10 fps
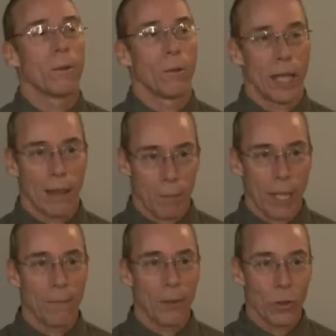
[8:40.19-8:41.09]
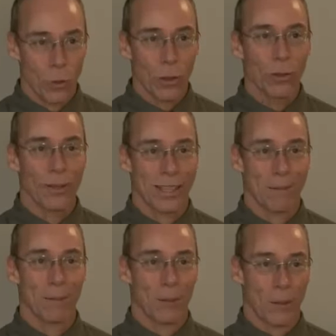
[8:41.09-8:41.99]
We have people who worked with
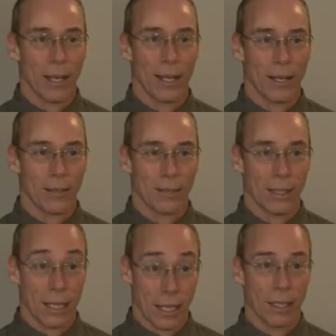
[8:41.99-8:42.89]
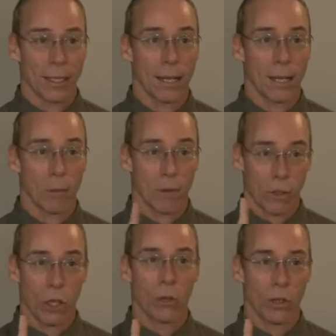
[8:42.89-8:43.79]
him in the White House at that time who
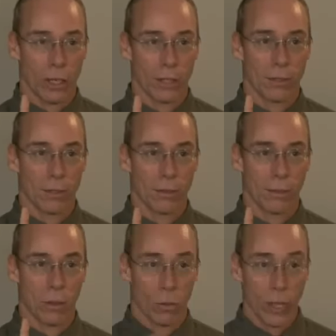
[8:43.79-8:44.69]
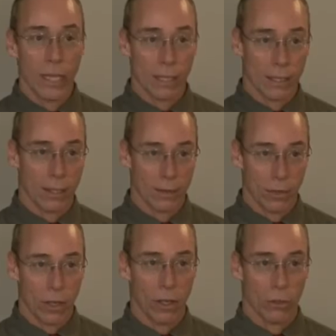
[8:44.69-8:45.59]
have told us, who are witnesses
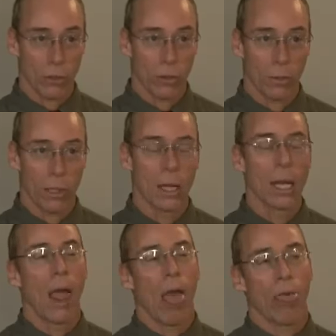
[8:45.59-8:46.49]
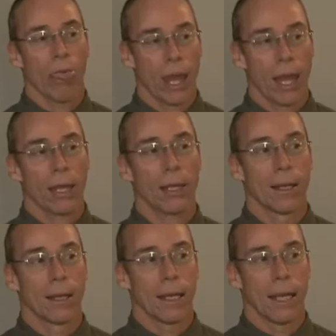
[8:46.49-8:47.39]
for our group,
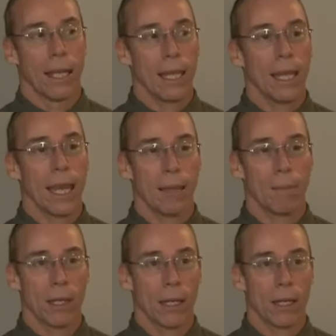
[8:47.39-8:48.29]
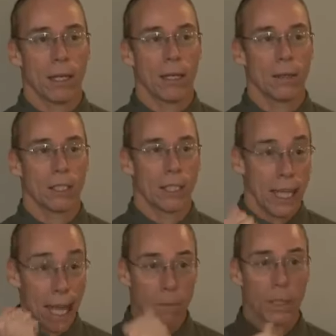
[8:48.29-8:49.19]
that he had been
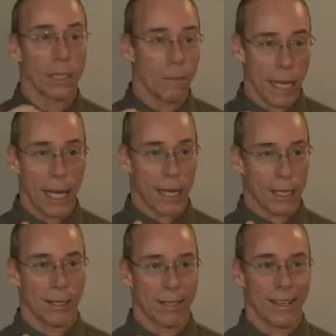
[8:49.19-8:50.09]
stabbed in the back